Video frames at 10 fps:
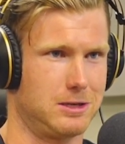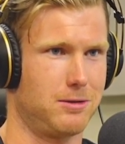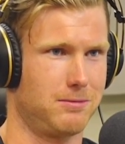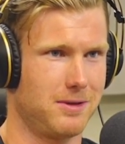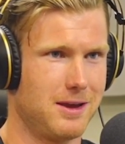
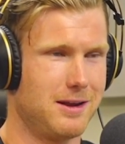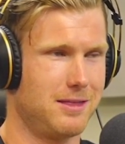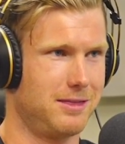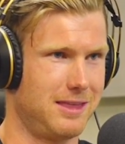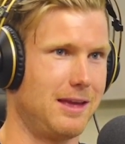So
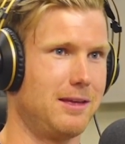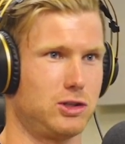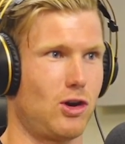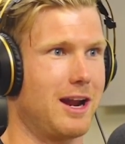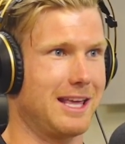they're
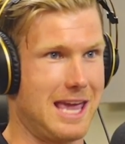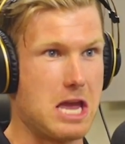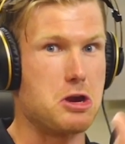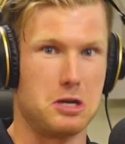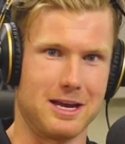trying to
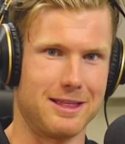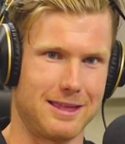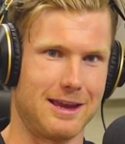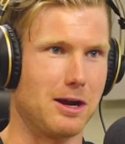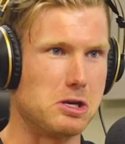get you to
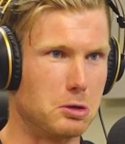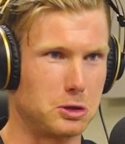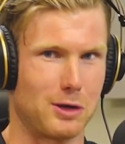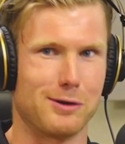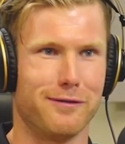hit there and
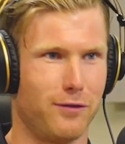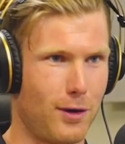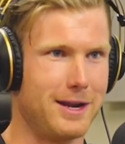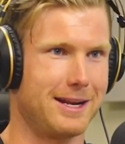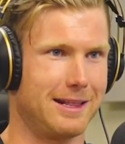you're trying to
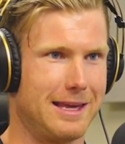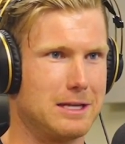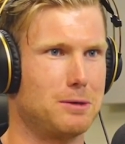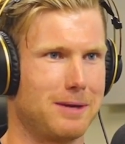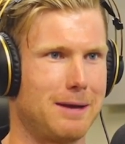avoid hitting
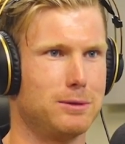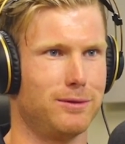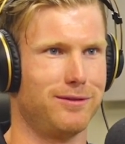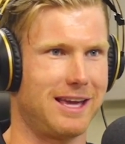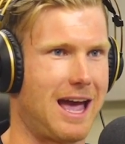there, so it
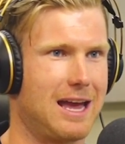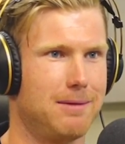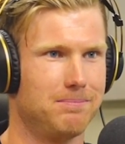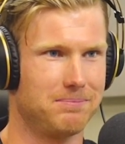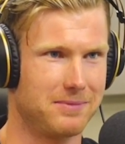becomes a bit of a
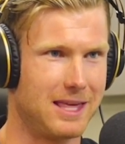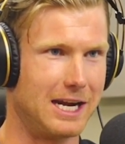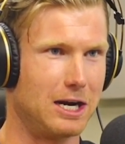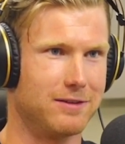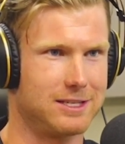game
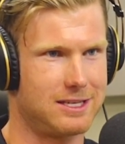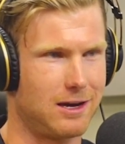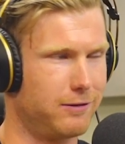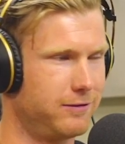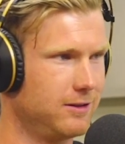in and of
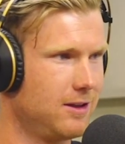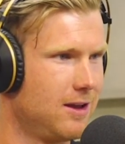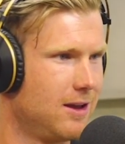itself. And